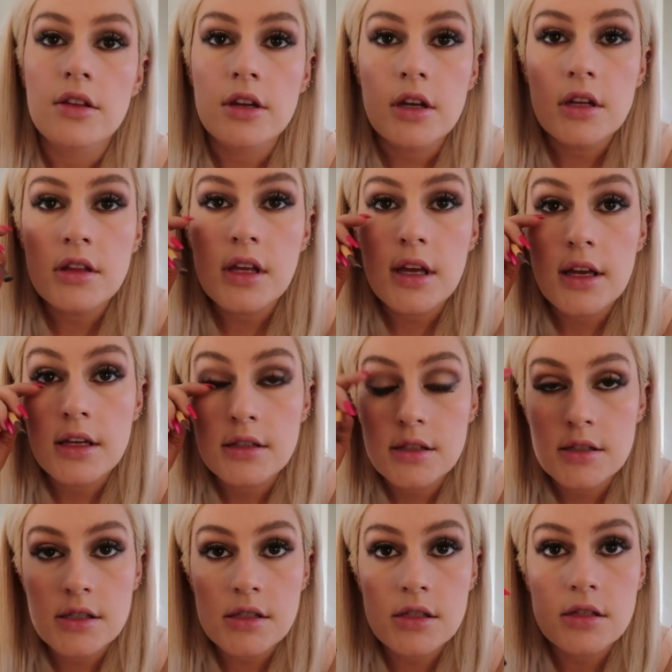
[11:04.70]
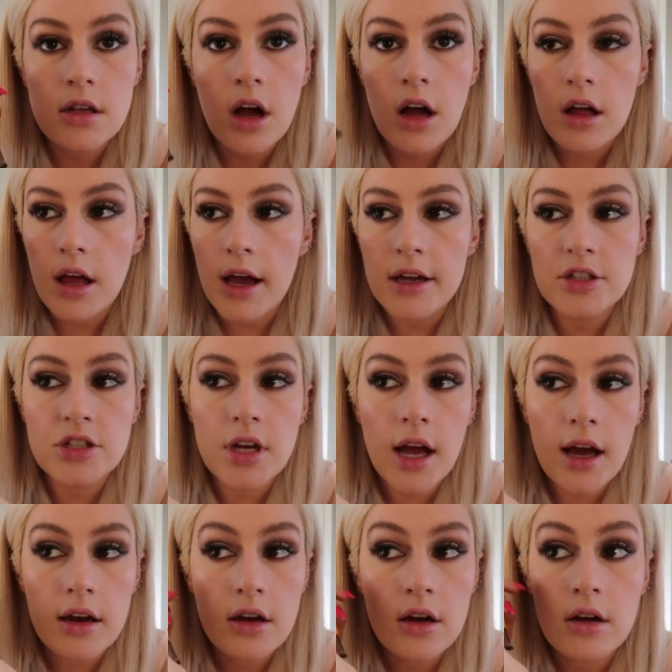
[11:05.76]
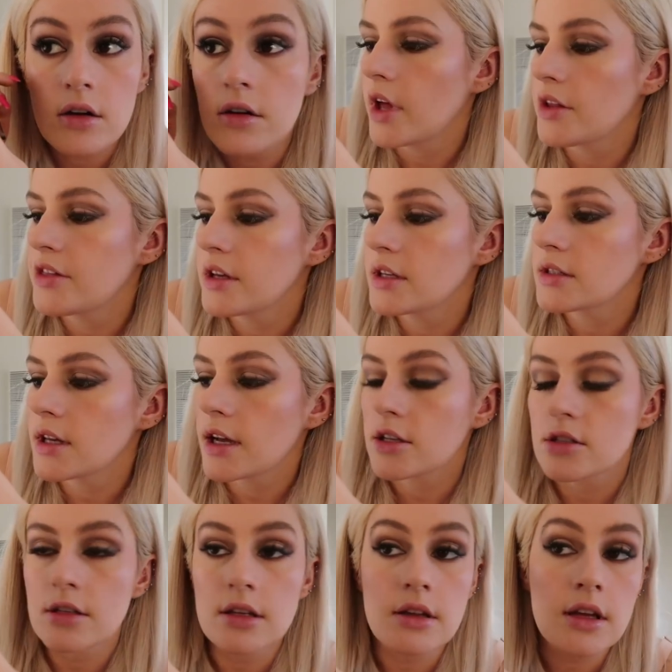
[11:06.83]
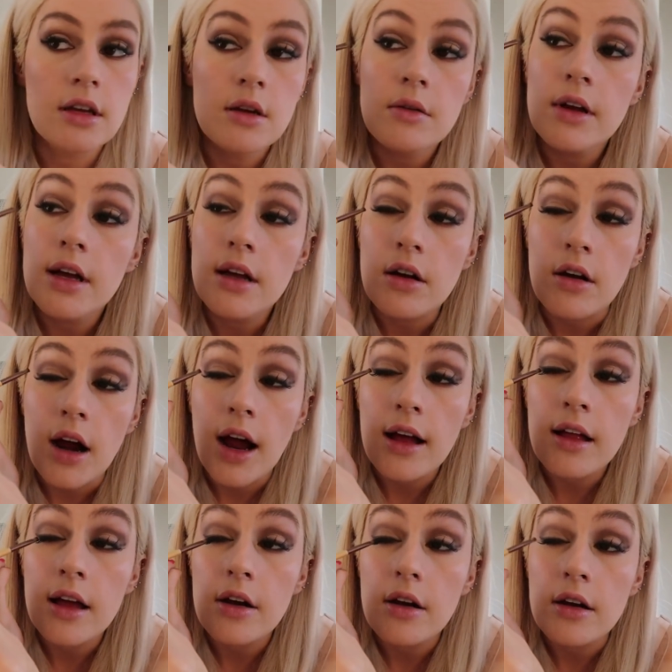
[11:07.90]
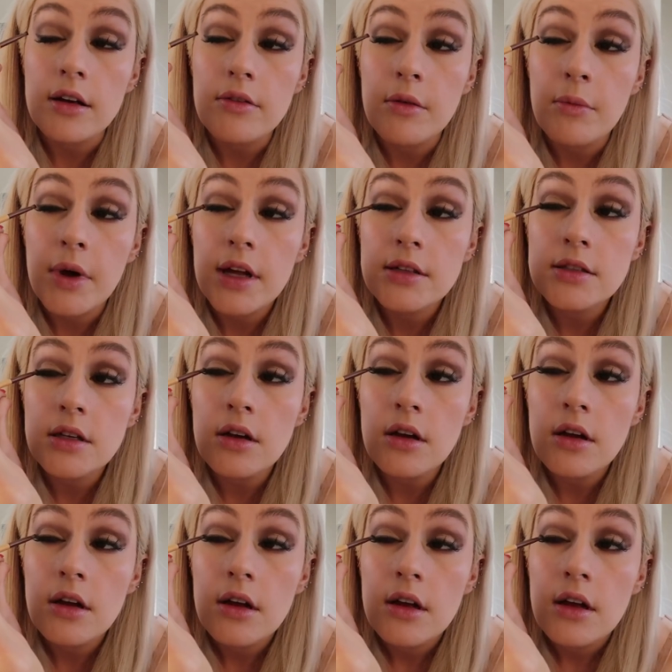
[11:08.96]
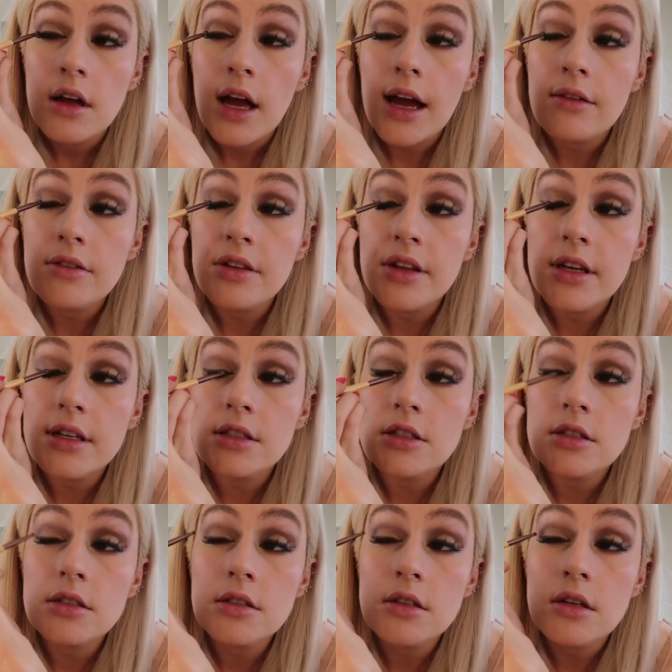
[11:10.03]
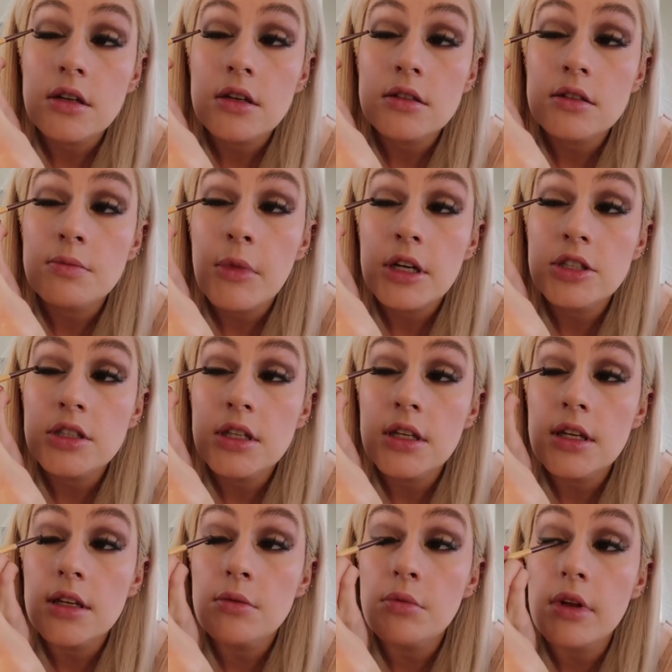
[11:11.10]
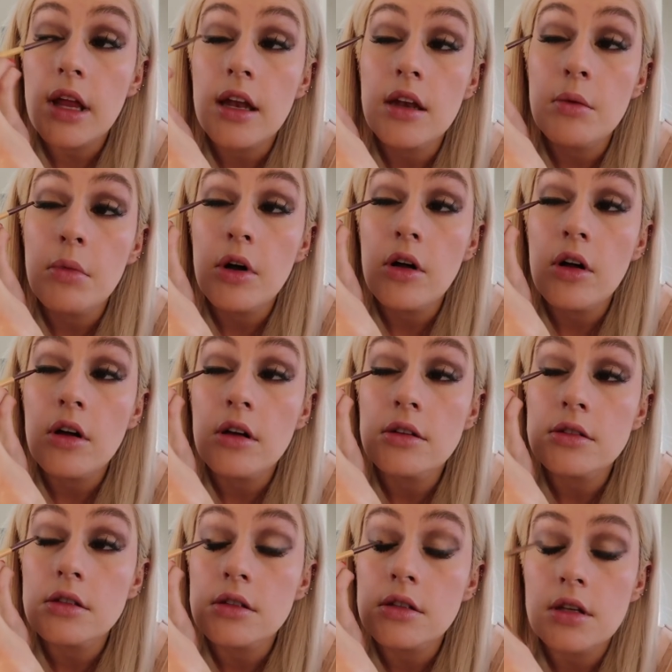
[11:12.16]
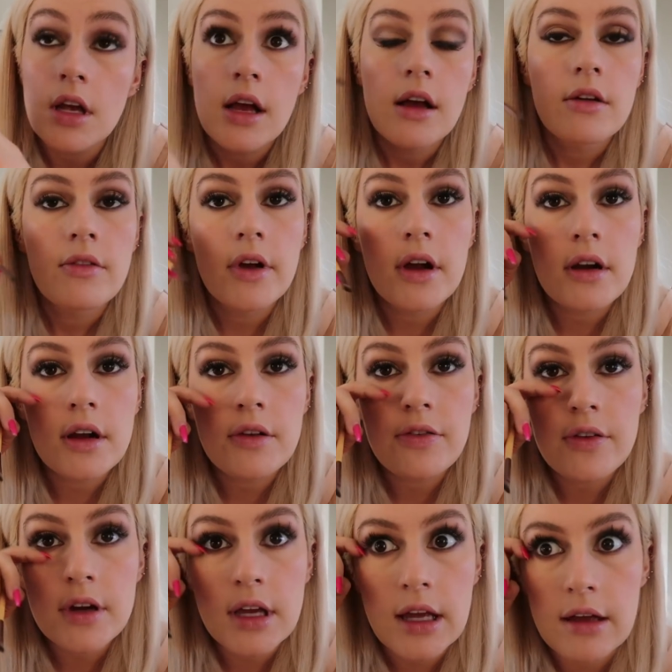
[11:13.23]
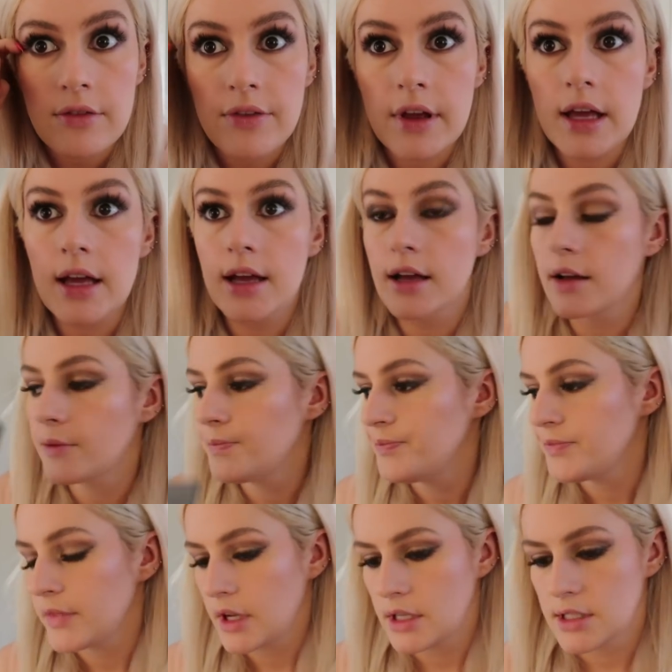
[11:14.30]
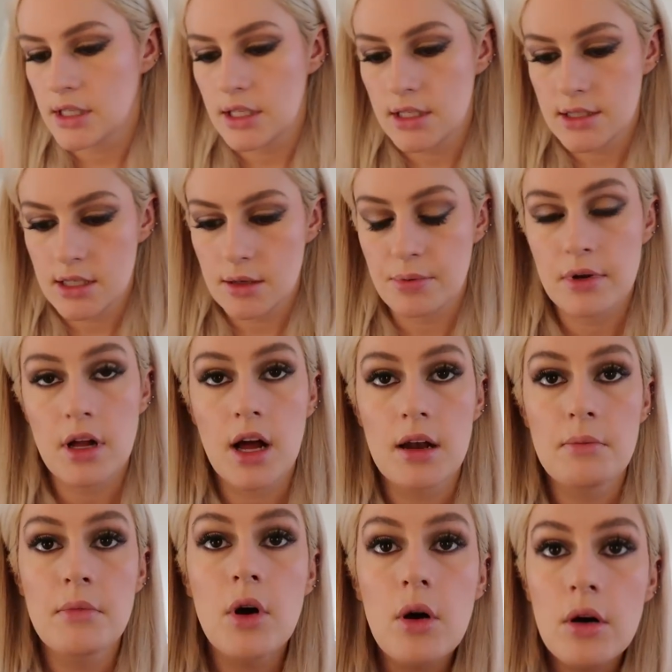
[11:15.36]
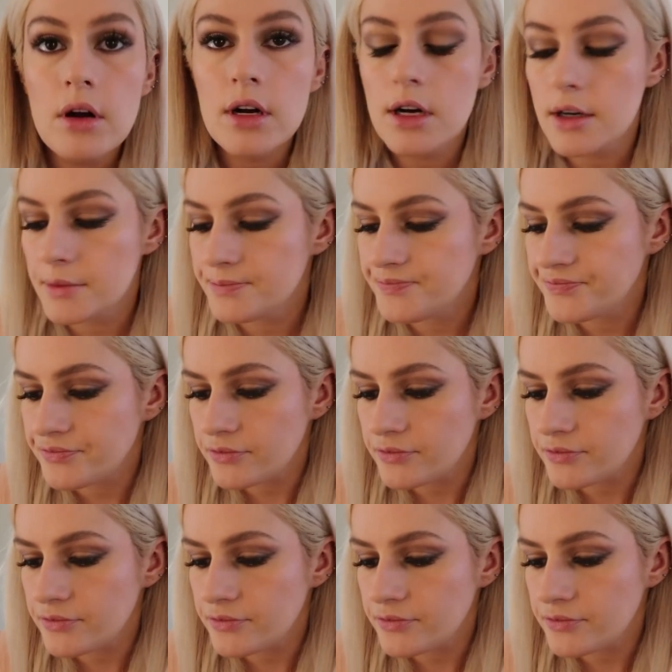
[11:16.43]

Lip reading: The good thing is, since this is all eyeshadow, nothing is actually liquid or eyeliner or even pencil, everything is just smudgy and blendable, so it's very forgiving. It's easy to put on more.